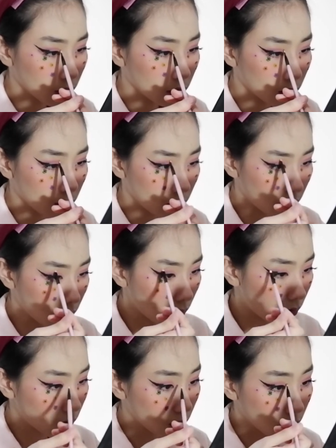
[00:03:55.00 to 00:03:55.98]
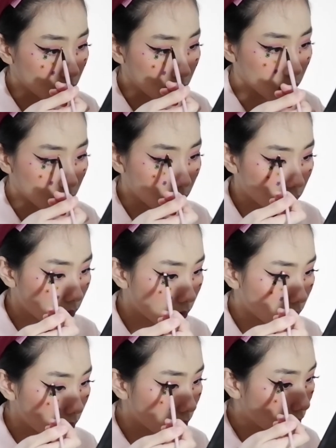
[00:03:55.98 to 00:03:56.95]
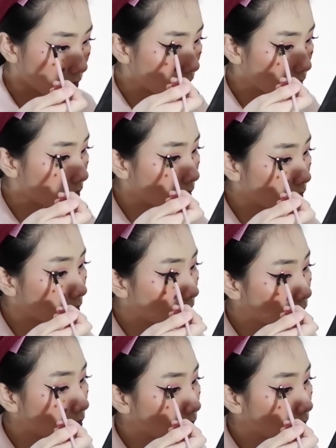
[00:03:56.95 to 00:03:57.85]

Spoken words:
Wet a part of your green eyeshadow and outline your